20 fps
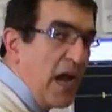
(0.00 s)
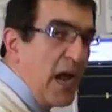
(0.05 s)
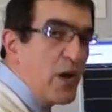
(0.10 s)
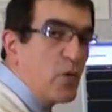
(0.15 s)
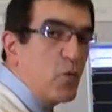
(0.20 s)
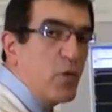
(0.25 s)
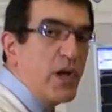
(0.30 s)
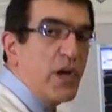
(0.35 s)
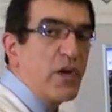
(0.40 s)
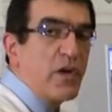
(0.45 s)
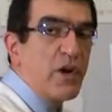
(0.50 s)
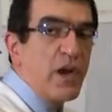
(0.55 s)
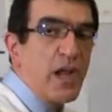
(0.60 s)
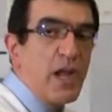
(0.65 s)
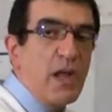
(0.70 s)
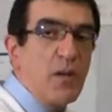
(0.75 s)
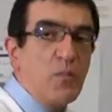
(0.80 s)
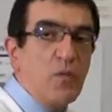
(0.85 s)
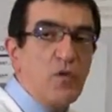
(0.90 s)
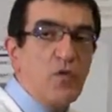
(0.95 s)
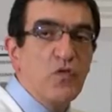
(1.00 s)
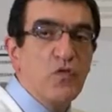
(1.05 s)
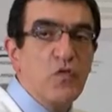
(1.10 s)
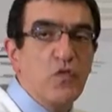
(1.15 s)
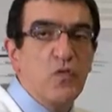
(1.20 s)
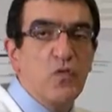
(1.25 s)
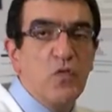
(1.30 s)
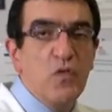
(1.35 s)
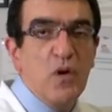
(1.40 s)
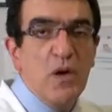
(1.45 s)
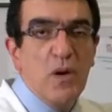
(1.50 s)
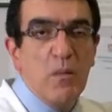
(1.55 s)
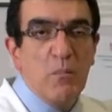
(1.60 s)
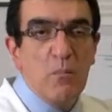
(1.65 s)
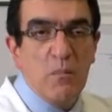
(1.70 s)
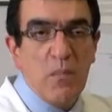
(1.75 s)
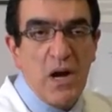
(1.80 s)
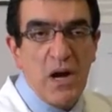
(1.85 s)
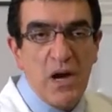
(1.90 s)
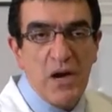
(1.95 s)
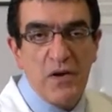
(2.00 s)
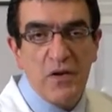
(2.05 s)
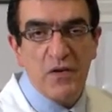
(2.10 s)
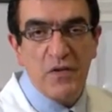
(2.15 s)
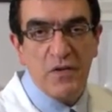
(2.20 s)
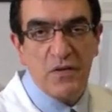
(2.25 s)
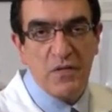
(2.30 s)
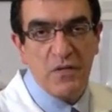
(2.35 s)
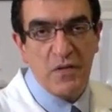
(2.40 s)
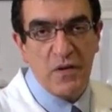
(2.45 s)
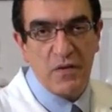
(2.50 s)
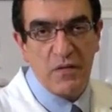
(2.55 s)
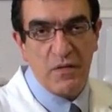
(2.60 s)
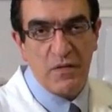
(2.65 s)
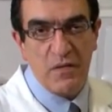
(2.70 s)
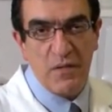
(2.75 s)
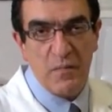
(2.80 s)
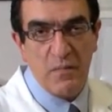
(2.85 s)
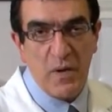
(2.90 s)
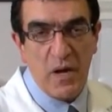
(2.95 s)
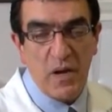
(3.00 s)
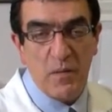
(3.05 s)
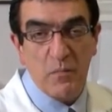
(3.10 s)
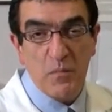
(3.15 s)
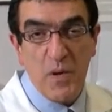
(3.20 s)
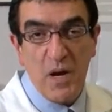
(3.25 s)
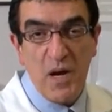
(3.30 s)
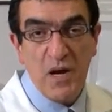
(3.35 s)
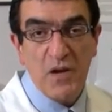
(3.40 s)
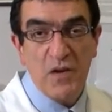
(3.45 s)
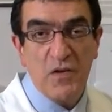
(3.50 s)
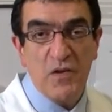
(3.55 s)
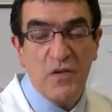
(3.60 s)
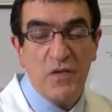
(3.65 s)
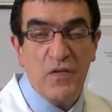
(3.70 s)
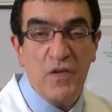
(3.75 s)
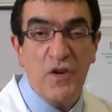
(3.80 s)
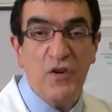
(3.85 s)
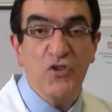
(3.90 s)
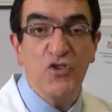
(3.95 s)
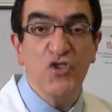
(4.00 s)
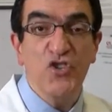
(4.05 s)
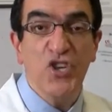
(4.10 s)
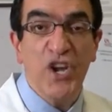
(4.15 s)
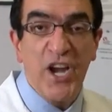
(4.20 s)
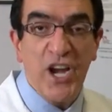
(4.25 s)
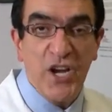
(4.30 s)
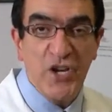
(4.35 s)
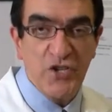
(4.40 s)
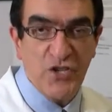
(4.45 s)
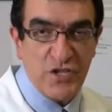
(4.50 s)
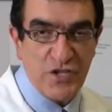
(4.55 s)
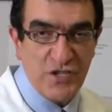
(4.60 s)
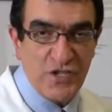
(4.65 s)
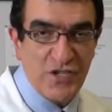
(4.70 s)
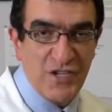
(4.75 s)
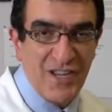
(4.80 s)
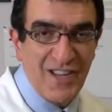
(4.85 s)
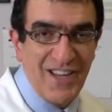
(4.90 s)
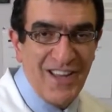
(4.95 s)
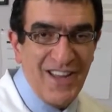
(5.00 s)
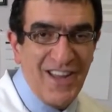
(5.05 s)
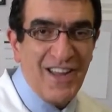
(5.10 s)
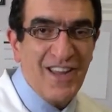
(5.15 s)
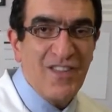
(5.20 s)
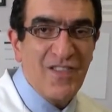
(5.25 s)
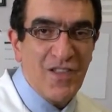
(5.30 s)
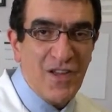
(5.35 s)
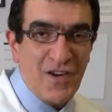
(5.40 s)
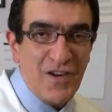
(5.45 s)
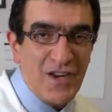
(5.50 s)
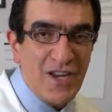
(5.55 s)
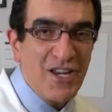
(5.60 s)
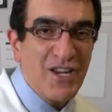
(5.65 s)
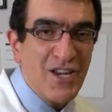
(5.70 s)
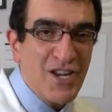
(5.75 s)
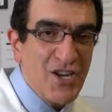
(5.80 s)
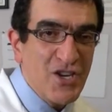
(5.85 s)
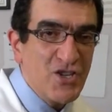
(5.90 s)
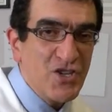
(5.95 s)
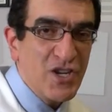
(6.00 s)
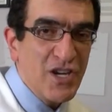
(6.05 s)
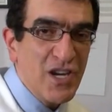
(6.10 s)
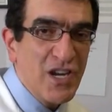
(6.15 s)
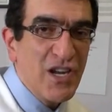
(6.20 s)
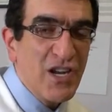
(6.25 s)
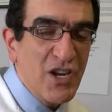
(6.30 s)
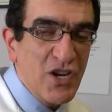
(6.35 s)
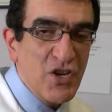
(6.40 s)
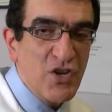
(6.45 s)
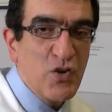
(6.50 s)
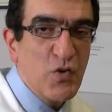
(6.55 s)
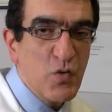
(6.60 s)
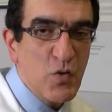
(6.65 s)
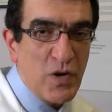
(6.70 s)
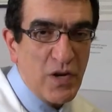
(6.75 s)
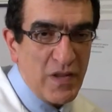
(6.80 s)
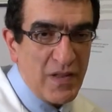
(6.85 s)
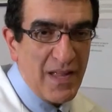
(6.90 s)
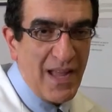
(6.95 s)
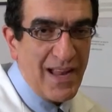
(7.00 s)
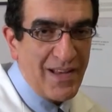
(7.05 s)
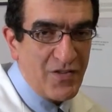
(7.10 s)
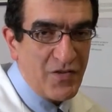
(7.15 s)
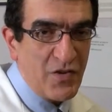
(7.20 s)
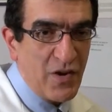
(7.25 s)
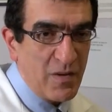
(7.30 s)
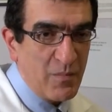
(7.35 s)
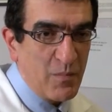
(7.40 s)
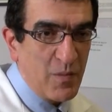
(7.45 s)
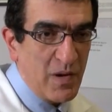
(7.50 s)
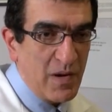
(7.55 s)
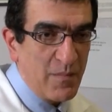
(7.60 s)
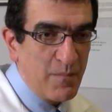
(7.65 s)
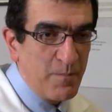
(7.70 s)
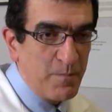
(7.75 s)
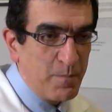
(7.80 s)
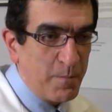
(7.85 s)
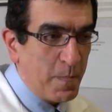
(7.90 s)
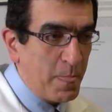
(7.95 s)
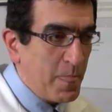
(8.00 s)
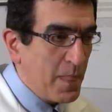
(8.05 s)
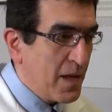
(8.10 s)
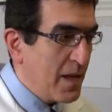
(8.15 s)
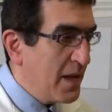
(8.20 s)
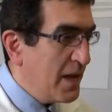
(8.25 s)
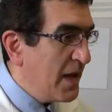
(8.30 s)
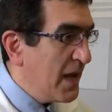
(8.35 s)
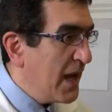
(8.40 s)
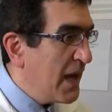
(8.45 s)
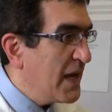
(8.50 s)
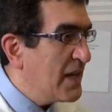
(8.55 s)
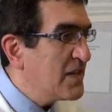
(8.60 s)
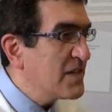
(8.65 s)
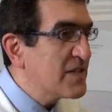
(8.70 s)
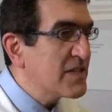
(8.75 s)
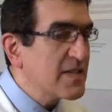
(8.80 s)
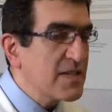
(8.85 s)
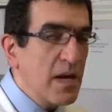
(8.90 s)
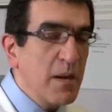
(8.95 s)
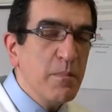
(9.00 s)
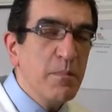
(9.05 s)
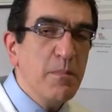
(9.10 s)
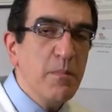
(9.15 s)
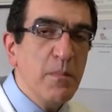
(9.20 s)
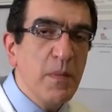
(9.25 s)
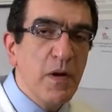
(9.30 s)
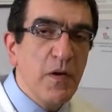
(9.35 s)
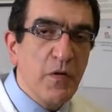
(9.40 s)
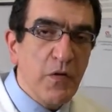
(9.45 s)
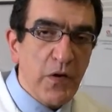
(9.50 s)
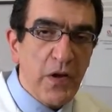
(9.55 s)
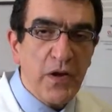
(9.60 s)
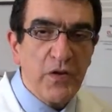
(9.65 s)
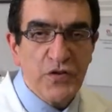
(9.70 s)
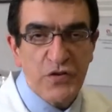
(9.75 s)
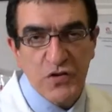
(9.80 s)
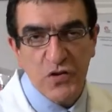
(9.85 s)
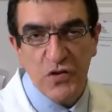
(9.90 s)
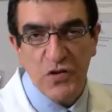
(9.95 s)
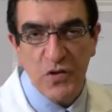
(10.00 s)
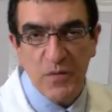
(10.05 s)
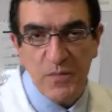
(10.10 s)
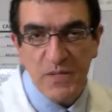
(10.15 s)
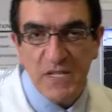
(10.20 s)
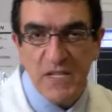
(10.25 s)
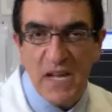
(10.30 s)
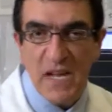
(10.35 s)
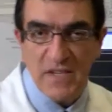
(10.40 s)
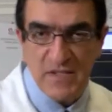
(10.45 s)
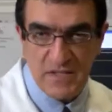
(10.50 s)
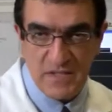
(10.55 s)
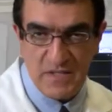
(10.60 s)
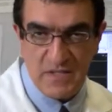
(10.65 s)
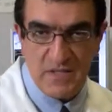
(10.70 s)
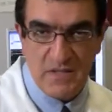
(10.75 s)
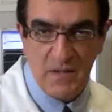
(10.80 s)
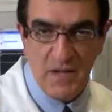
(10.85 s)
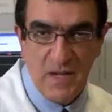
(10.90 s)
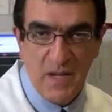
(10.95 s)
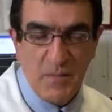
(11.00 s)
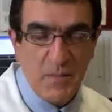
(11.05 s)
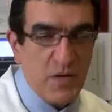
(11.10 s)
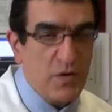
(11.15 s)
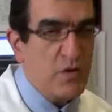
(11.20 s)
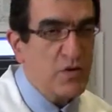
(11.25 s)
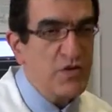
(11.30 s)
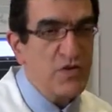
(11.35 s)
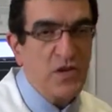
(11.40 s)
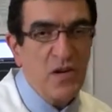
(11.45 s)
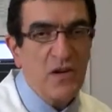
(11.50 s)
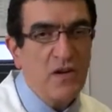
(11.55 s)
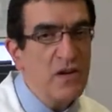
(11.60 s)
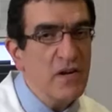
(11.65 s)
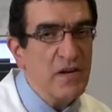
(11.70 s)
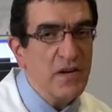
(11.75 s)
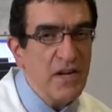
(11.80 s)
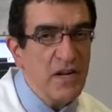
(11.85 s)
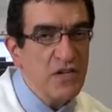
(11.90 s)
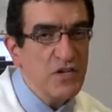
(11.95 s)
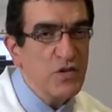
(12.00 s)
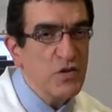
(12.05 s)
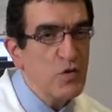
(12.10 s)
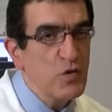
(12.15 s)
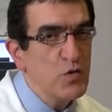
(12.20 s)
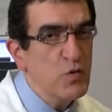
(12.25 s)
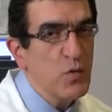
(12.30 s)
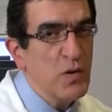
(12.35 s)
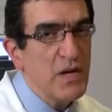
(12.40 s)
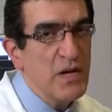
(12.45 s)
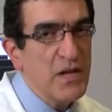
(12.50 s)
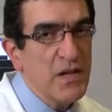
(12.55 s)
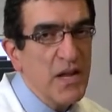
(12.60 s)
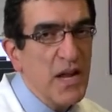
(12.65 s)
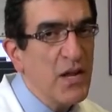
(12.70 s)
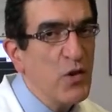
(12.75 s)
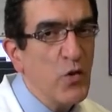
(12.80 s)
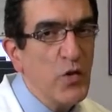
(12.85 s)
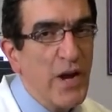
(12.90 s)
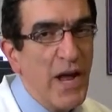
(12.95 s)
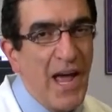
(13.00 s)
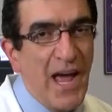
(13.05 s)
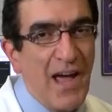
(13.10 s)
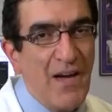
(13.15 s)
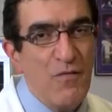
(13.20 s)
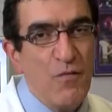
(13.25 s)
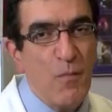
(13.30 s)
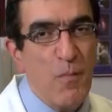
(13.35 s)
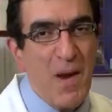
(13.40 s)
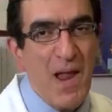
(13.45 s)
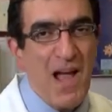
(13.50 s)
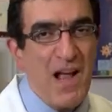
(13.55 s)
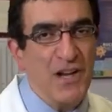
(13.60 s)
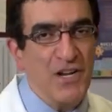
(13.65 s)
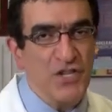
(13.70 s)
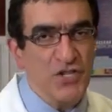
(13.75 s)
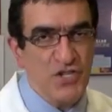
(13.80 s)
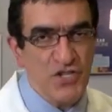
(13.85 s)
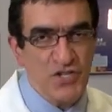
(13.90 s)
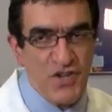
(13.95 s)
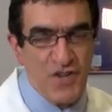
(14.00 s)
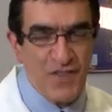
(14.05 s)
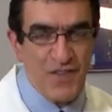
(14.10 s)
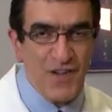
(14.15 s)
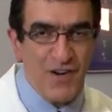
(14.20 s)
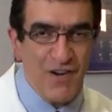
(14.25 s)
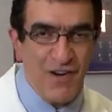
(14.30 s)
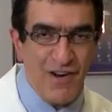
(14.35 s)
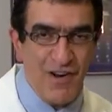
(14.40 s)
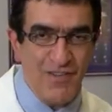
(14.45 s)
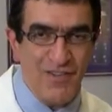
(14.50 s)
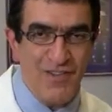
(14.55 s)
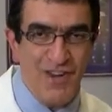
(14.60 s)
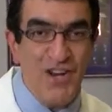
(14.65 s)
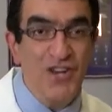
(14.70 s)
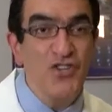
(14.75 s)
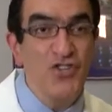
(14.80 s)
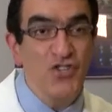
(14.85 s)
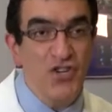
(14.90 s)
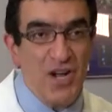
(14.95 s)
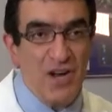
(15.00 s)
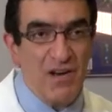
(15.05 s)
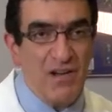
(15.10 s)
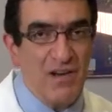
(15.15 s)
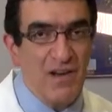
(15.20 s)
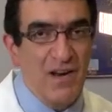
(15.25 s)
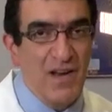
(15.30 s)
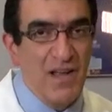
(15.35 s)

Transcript: and we are able to monitor their rhythm and monitor their changes in their EKG during that treadmill. In some rare circumstances, because younger kids usually they don't have blockages in their heart in general.